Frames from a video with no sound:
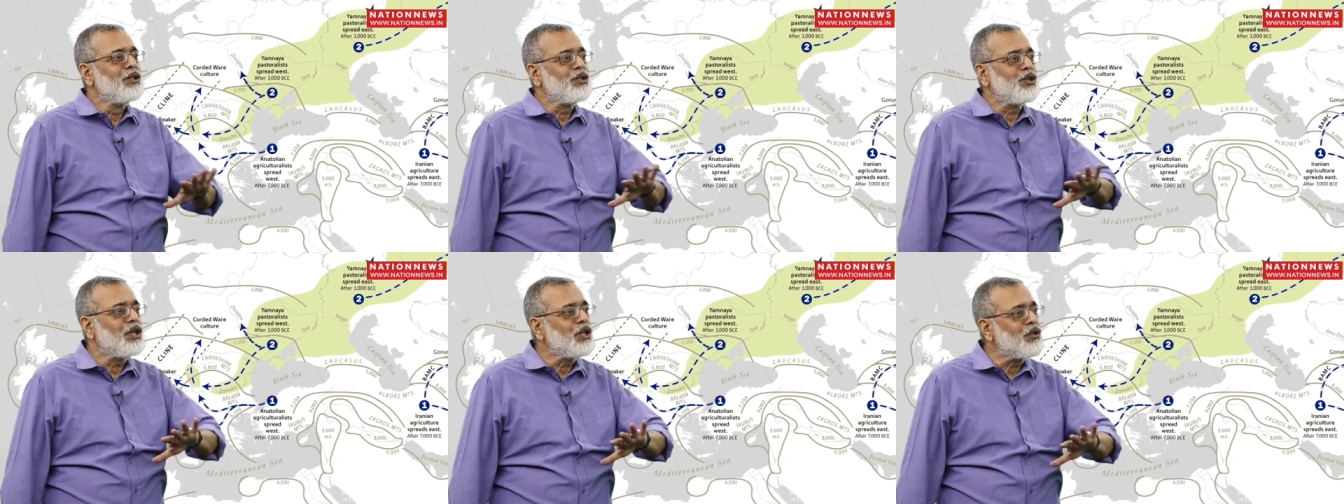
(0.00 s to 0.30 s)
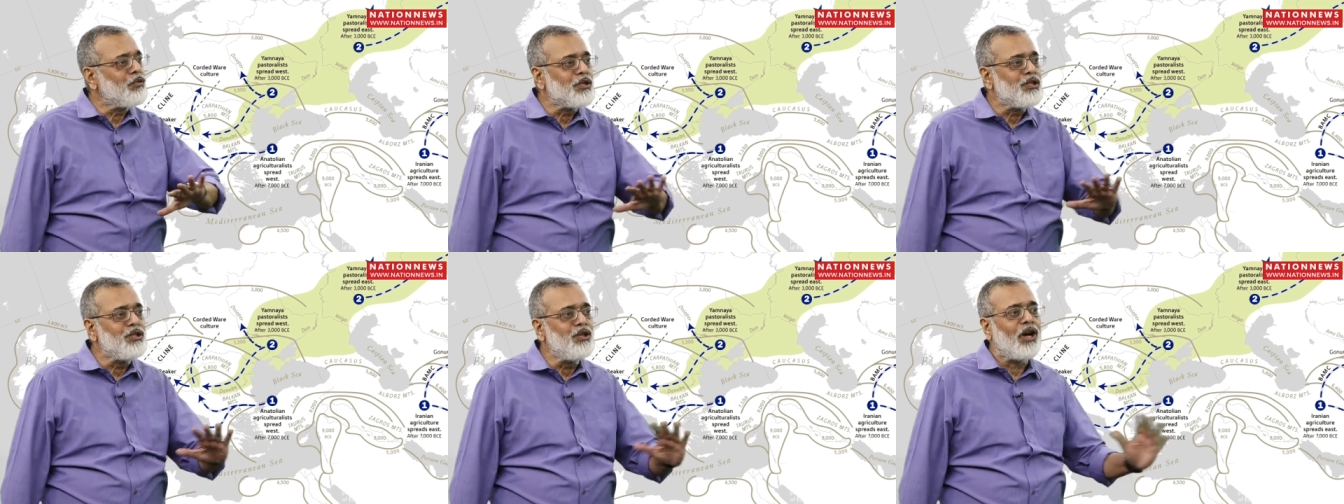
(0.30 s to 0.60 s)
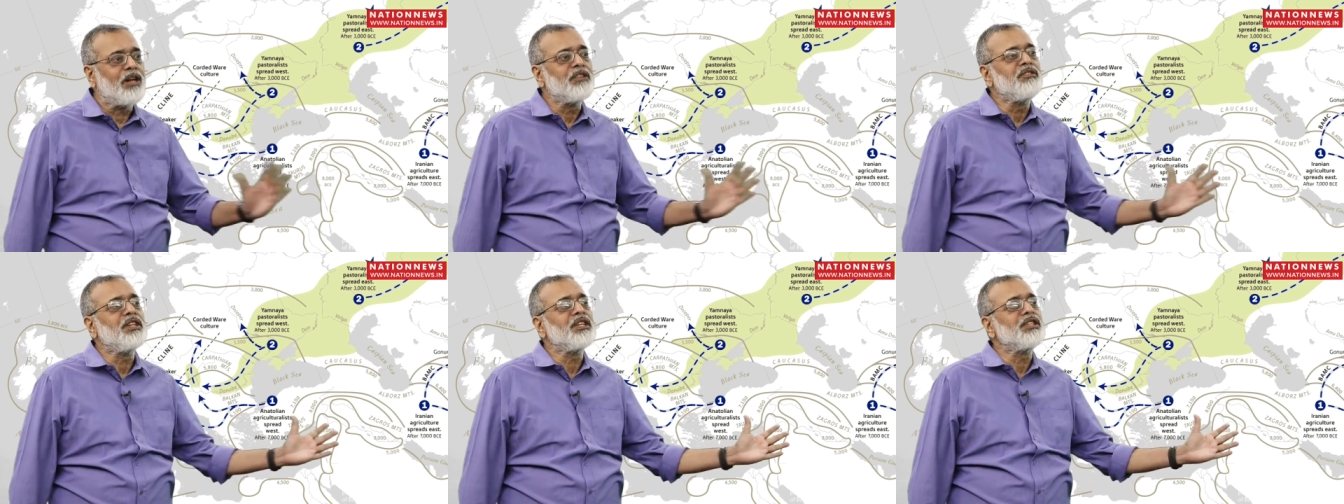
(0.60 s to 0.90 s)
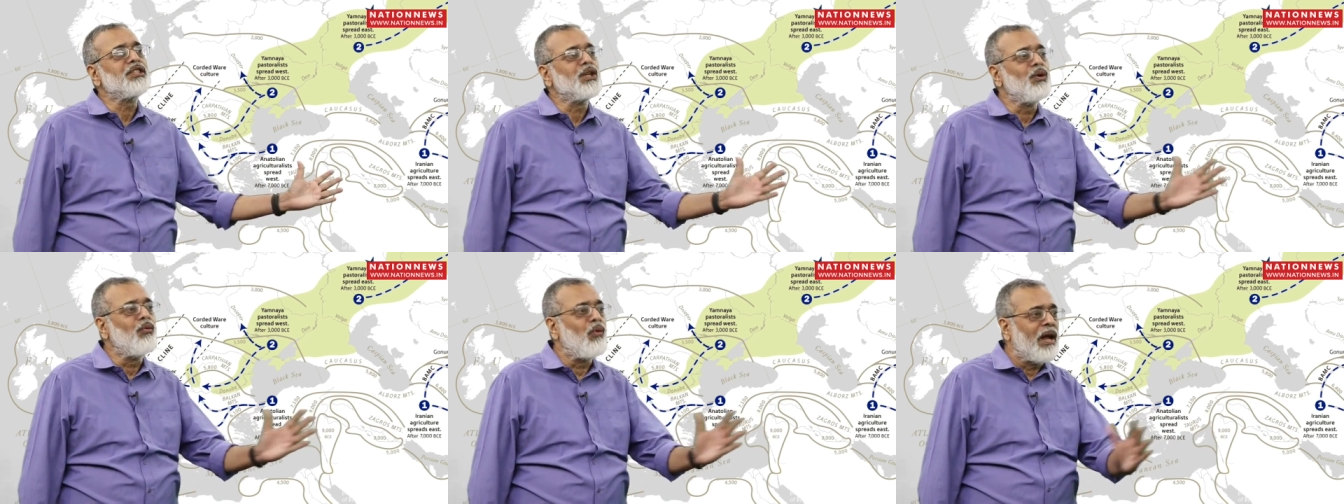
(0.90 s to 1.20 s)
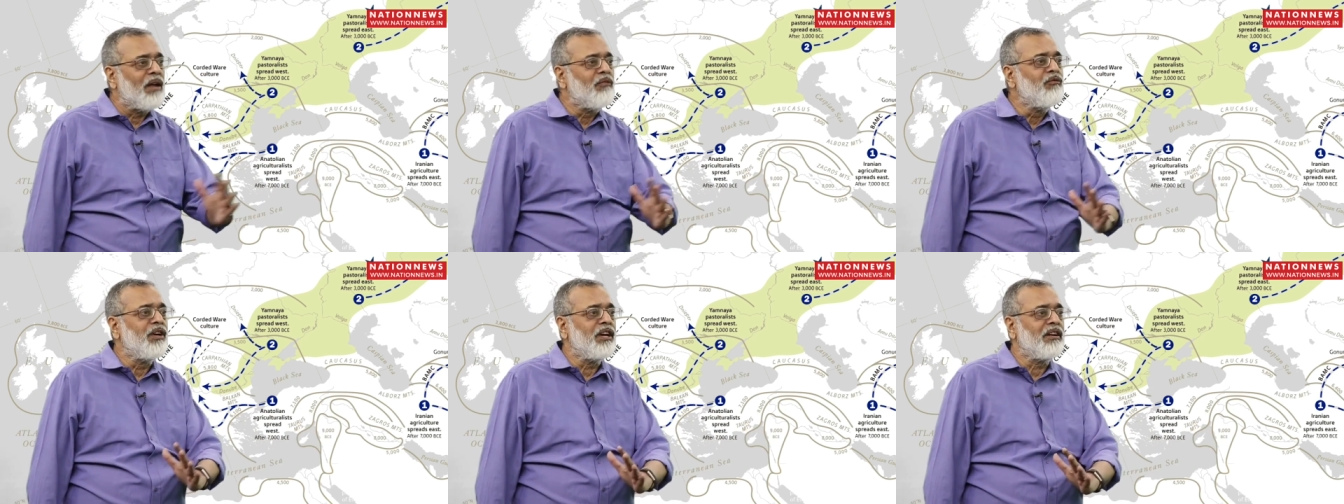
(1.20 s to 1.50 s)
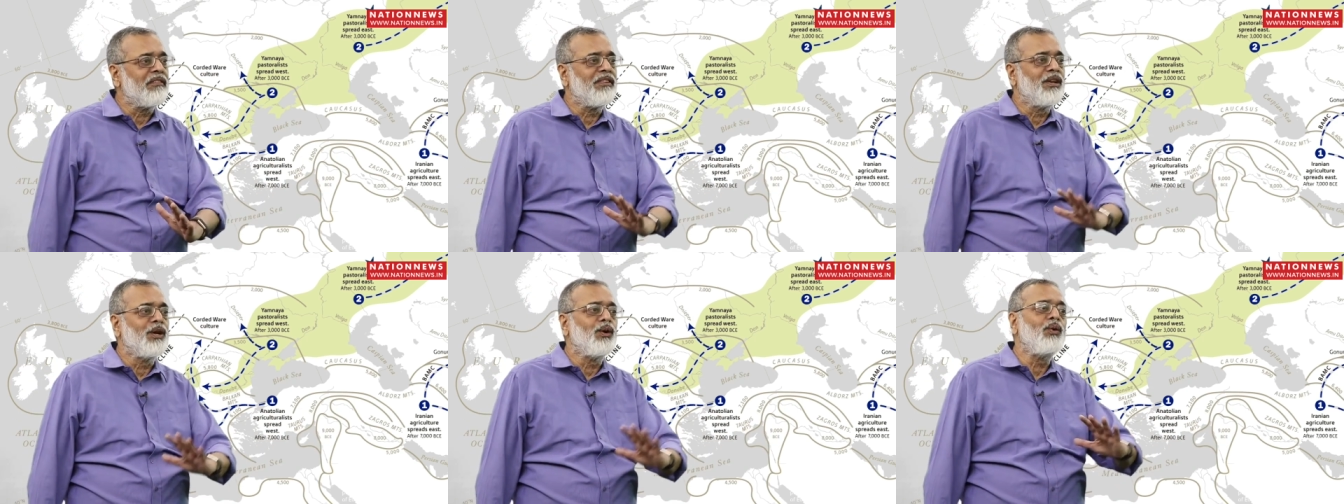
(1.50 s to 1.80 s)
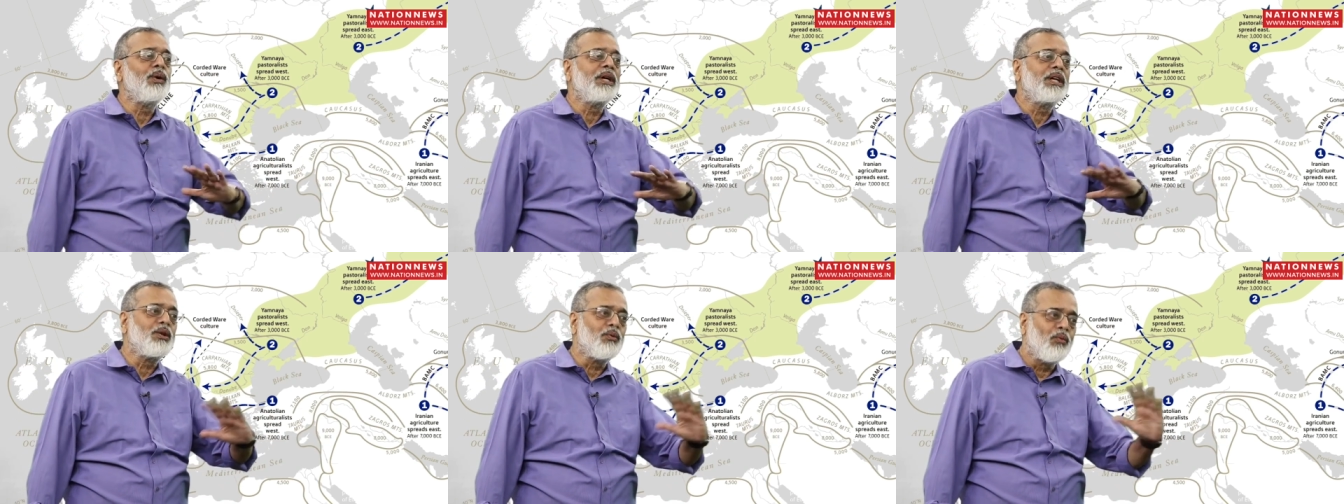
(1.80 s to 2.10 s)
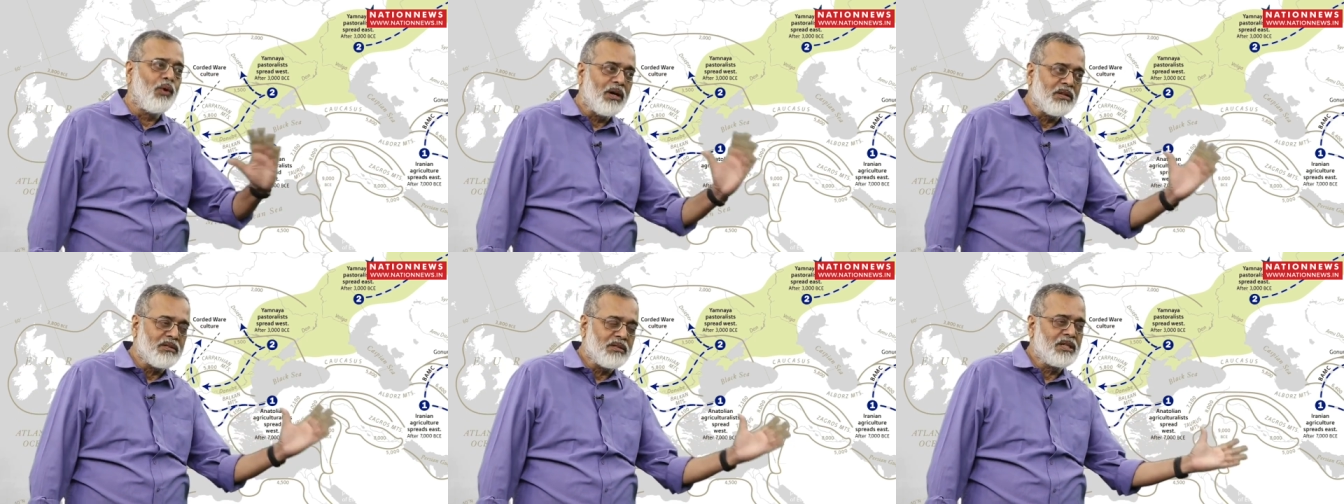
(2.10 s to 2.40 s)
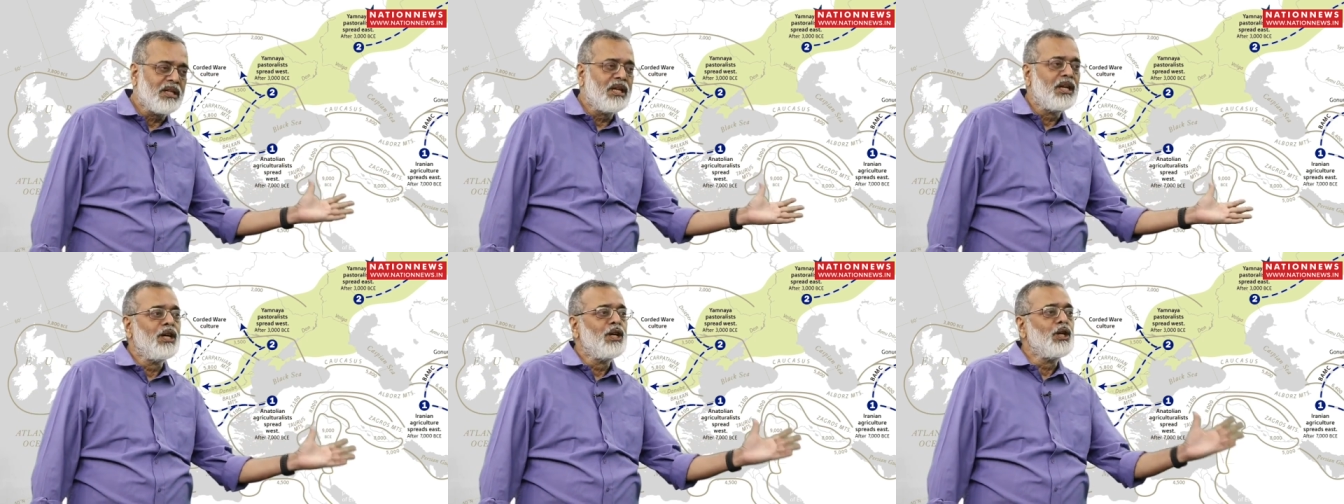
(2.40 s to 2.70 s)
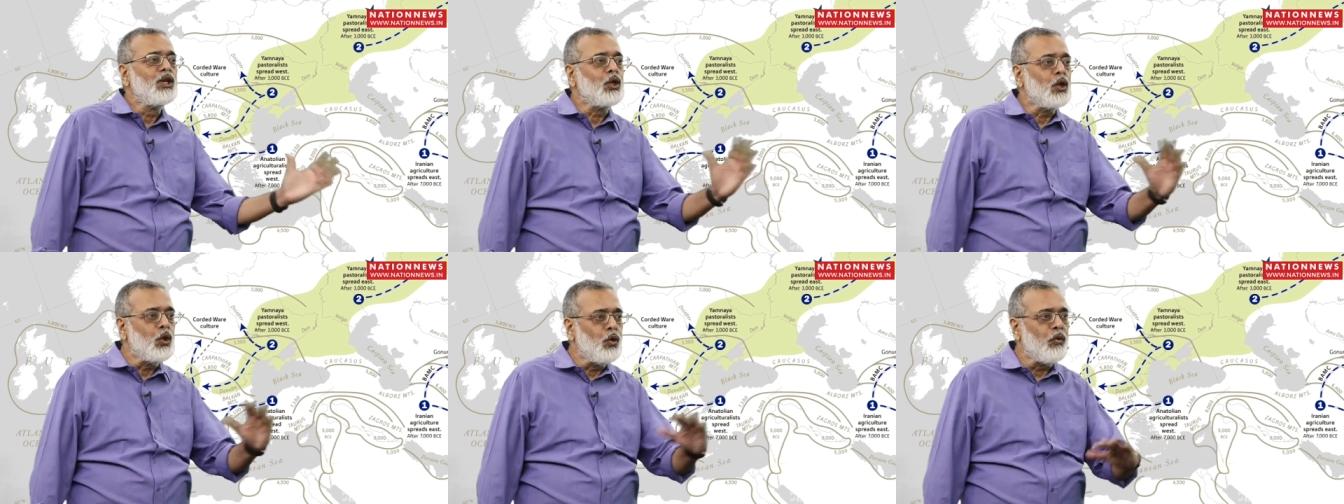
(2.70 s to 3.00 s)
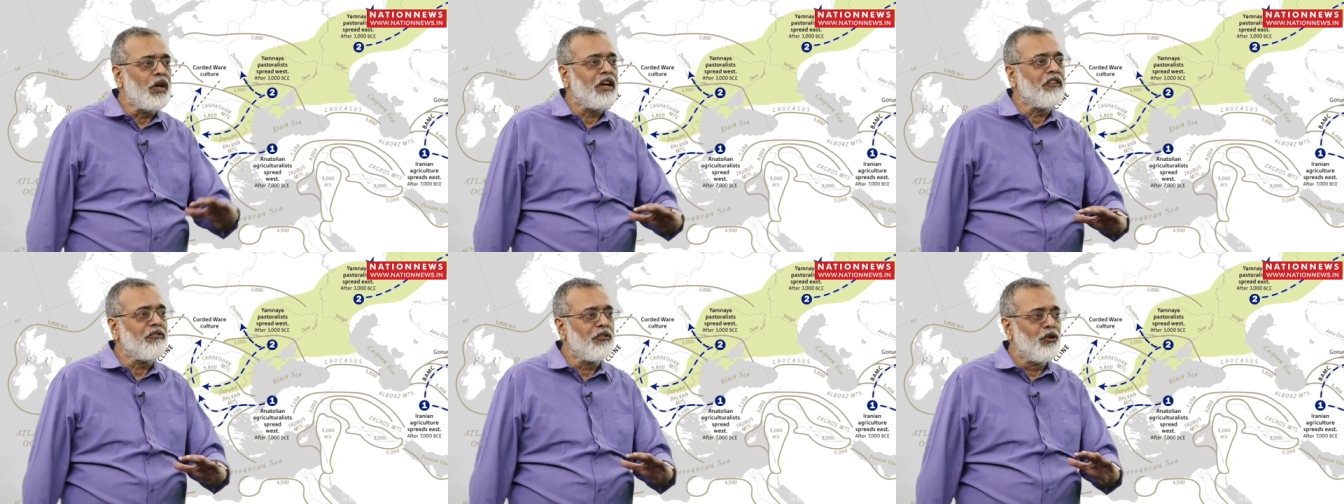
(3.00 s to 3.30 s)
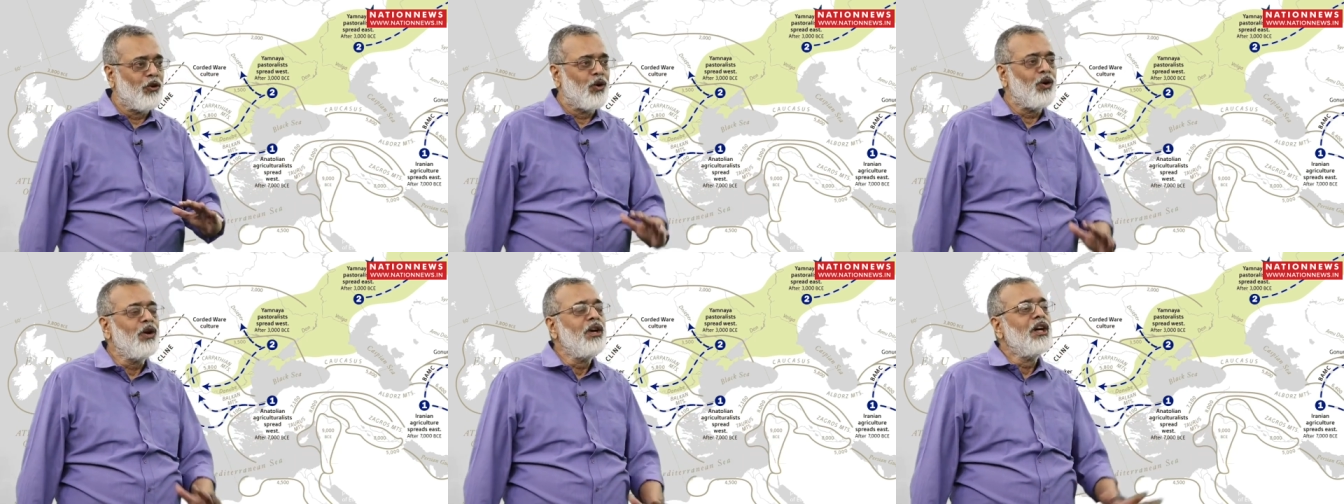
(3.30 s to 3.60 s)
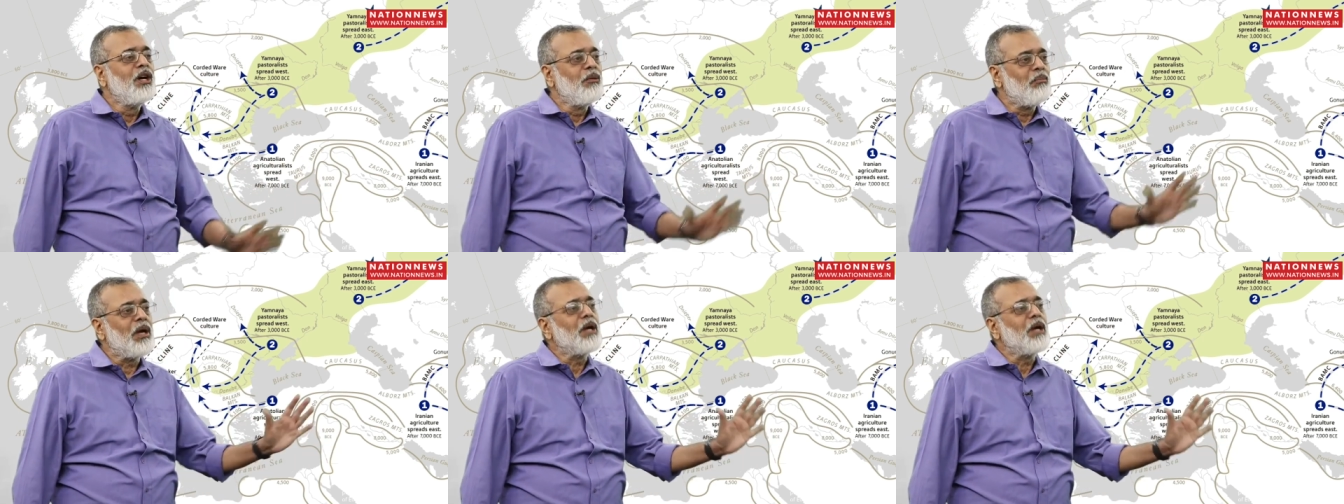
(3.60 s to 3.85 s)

So it was not just a one-way flow, it was two-way flow,